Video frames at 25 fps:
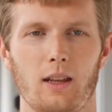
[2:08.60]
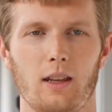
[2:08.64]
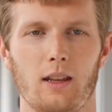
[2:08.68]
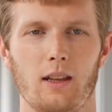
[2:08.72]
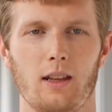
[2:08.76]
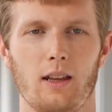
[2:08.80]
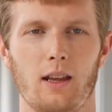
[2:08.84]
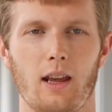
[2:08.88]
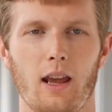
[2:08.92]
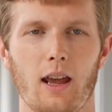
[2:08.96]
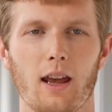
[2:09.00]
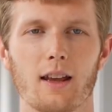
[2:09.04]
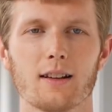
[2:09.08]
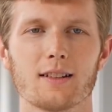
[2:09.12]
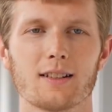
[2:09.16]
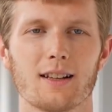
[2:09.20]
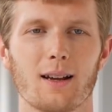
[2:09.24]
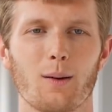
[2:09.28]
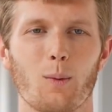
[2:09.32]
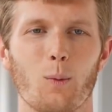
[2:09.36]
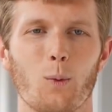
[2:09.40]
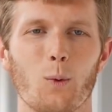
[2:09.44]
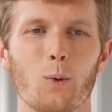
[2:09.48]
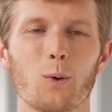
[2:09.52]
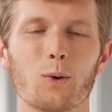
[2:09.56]
Yes,
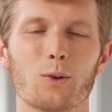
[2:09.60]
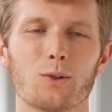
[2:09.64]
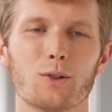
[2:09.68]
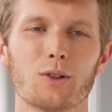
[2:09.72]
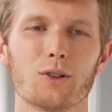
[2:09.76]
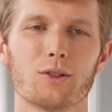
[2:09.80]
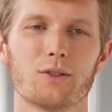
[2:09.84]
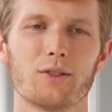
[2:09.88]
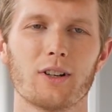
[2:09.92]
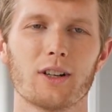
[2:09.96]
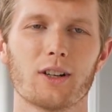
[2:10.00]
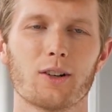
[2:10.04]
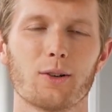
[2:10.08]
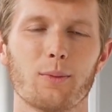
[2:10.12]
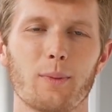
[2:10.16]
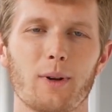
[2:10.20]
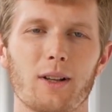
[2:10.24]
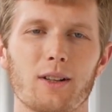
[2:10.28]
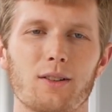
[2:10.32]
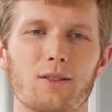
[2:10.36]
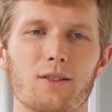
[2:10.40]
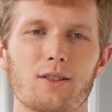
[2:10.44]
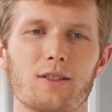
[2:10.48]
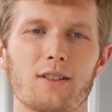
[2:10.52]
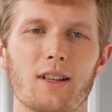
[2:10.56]
I would
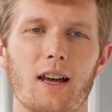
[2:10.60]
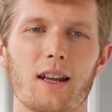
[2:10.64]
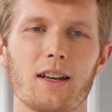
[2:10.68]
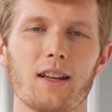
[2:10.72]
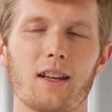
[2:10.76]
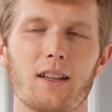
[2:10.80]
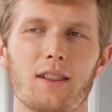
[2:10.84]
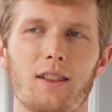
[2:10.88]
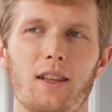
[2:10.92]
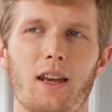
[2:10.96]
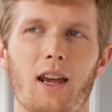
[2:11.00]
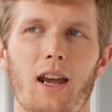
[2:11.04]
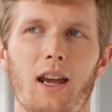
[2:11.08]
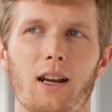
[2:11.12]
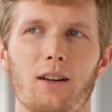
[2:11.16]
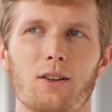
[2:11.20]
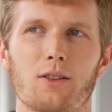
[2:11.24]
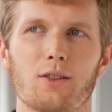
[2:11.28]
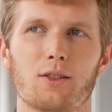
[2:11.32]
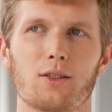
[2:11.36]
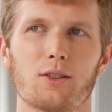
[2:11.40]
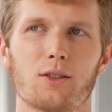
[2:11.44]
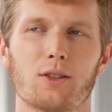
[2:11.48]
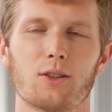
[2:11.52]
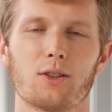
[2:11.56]
recommend to study at the
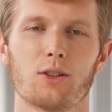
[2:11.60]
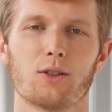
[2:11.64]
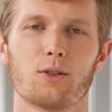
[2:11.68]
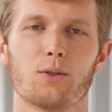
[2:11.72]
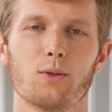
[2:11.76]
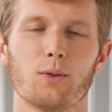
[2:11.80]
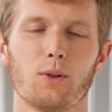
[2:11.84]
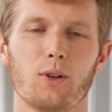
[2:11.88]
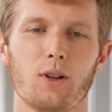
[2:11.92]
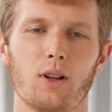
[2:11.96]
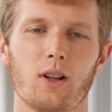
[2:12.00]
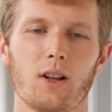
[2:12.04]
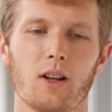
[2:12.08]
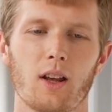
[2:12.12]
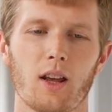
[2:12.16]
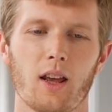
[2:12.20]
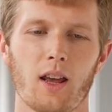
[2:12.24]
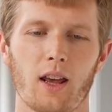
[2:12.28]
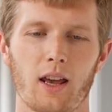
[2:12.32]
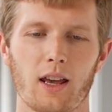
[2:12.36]
HECTOR School,